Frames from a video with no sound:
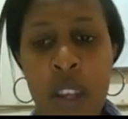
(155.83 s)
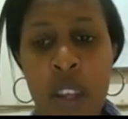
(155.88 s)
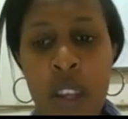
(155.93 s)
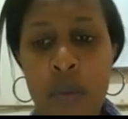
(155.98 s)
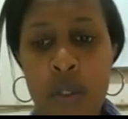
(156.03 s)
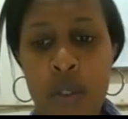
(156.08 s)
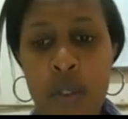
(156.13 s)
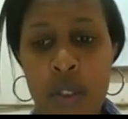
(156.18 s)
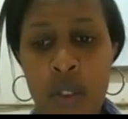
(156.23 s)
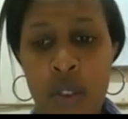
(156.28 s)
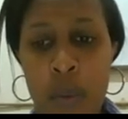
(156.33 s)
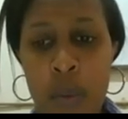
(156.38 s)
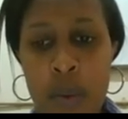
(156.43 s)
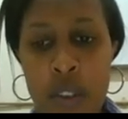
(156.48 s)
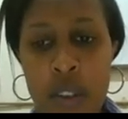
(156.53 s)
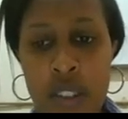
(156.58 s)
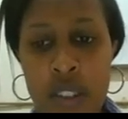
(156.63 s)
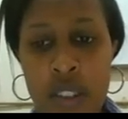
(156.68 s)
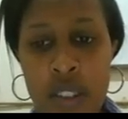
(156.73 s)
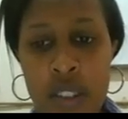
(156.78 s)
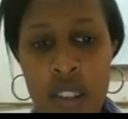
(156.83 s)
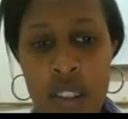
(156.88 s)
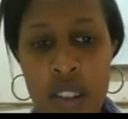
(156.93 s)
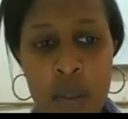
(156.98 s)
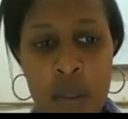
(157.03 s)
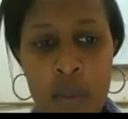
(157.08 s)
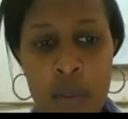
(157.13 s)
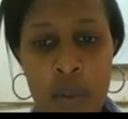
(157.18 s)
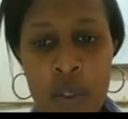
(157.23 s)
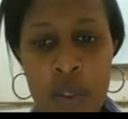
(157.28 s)
Most of our patients end
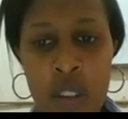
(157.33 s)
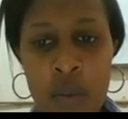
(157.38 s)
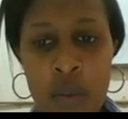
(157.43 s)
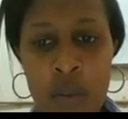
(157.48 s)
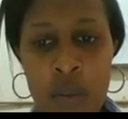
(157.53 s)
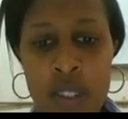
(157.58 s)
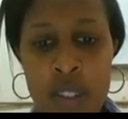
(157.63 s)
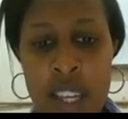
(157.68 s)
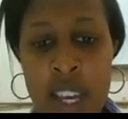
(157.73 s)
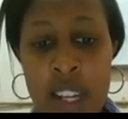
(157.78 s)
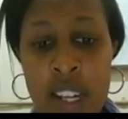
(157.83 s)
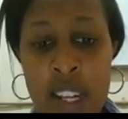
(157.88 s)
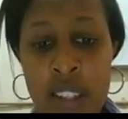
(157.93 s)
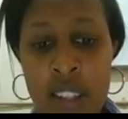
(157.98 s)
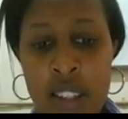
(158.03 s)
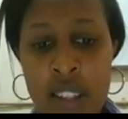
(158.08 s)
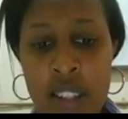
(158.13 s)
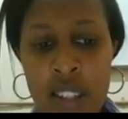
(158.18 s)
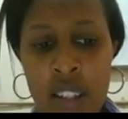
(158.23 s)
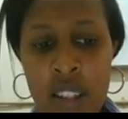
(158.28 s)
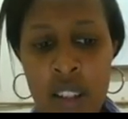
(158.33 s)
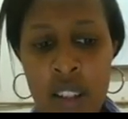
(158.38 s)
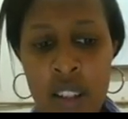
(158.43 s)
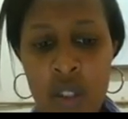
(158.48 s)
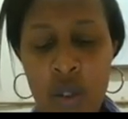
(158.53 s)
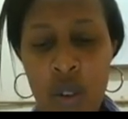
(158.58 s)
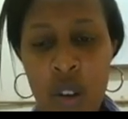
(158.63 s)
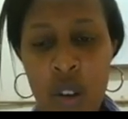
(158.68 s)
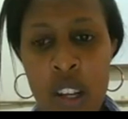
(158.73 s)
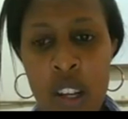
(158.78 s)
up on hemodialysis, and I'll
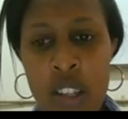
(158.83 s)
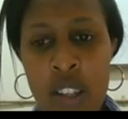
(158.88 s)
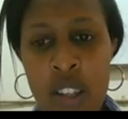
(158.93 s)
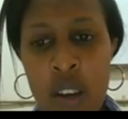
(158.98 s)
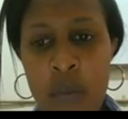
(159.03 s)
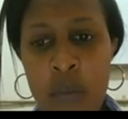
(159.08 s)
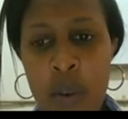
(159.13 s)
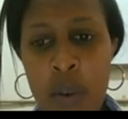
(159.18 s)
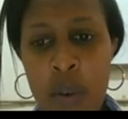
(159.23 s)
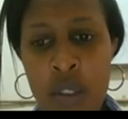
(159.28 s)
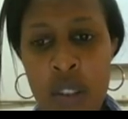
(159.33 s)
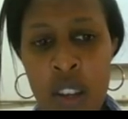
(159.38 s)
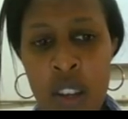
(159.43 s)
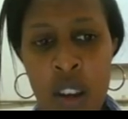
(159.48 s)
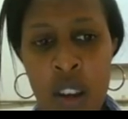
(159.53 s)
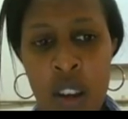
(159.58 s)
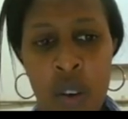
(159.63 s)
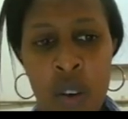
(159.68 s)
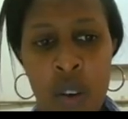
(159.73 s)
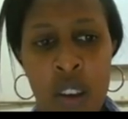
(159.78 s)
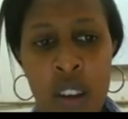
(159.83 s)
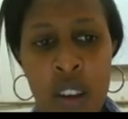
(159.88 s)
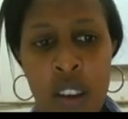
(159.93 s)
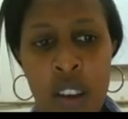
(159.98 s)
talk later about how